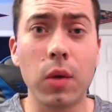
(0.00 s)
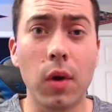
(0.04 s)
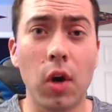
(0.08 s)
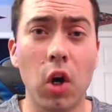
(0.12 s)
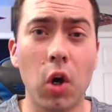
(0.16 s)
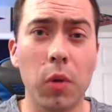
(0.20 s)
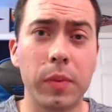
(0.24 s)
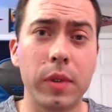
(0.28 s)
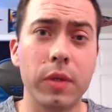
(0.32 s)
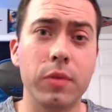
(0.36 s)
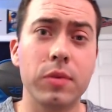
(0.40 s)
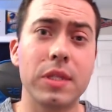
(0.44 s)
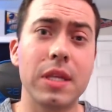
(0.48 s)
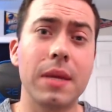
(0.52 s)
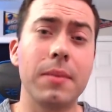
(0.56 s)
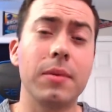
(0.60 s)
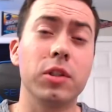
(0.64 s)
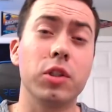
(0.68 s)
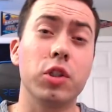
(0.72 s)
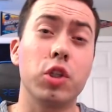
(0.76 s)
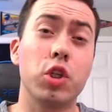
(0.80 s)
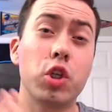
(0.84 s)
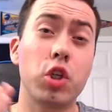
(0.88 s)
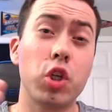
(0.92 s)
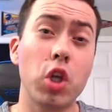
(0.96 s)
I hope it was able
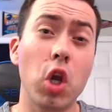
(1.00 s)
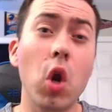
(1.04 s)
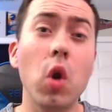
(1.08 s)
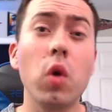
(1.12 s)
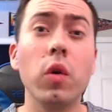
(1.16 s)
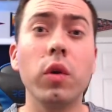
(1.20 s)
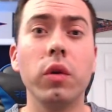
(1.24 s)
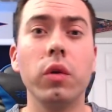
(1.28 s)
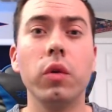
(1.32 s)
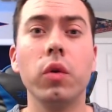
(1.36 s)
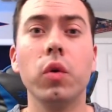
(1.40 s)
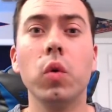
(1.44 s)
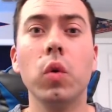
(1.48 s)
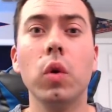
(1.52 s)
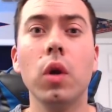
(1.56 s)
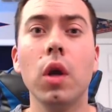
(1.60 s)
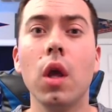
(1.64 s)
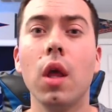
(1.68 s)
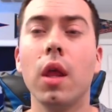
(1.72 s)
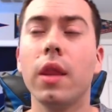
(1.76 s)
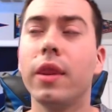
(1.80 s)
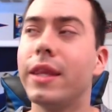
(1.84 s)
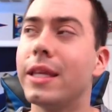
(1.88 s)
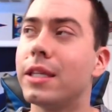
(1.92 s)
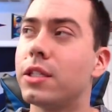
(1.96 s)
to show you
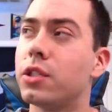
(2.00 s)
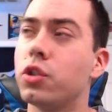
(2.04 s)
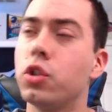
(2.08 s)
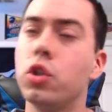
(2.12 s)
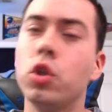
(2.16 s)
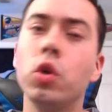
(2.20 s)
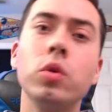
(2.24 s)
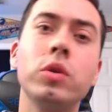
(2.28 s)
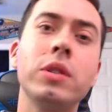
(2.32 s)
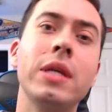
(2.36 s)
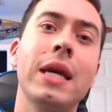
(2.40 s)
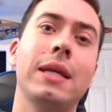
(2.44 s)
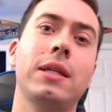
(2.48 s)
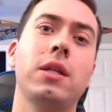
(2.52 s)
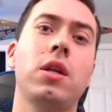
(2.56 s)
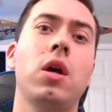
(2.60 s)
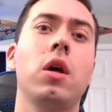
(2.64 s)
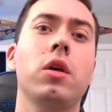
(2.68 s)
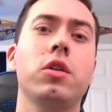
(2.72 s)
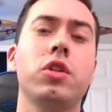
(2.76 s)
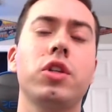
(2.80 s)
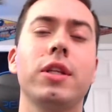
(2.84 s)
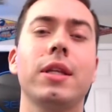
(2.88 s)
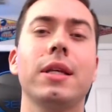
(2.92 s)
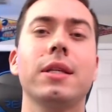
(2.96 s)
this new
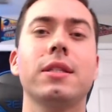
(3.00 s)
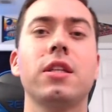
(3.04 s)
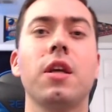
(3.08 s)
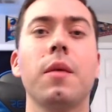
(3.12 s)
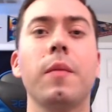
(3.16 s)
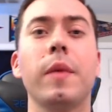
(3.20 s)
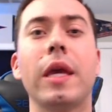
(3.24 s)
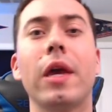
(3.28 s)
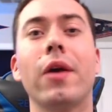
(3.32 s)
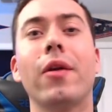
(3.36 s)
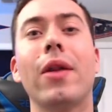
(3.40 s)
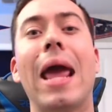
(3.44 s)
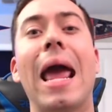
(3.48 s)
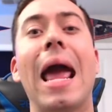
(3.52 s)
technology that's coming out,